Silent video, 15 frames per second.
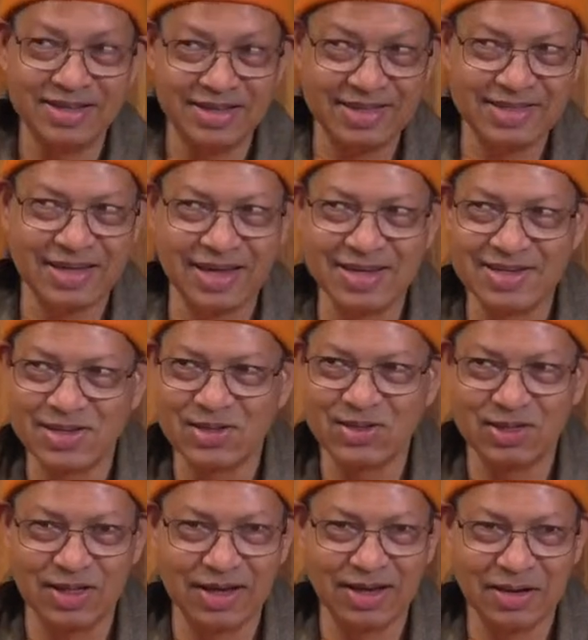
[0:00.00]
These guys are
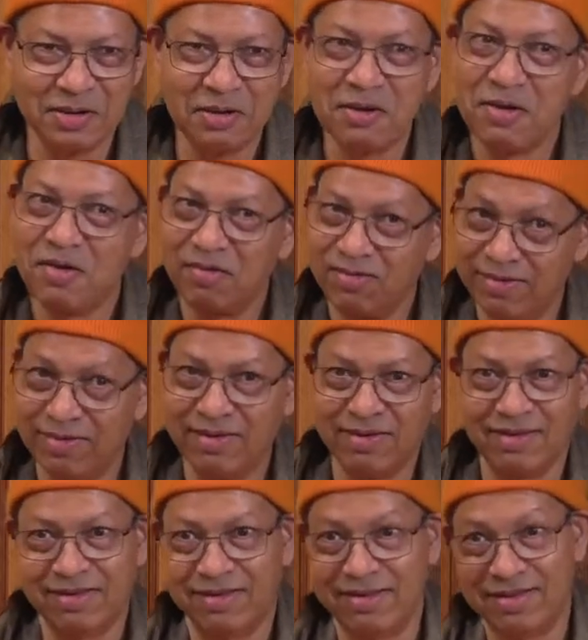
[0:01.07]
still,
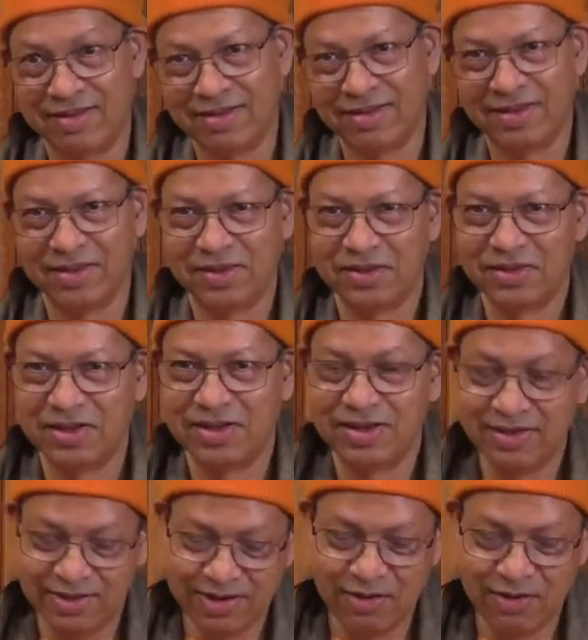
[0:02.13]
they